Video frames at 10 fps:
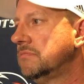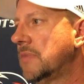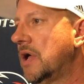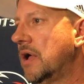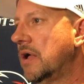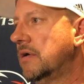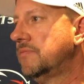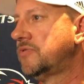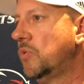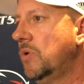Uh,
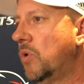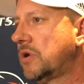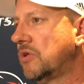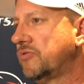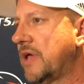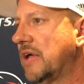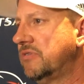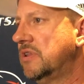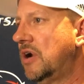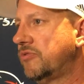so we'll work those guys
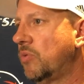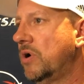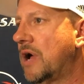in there as well.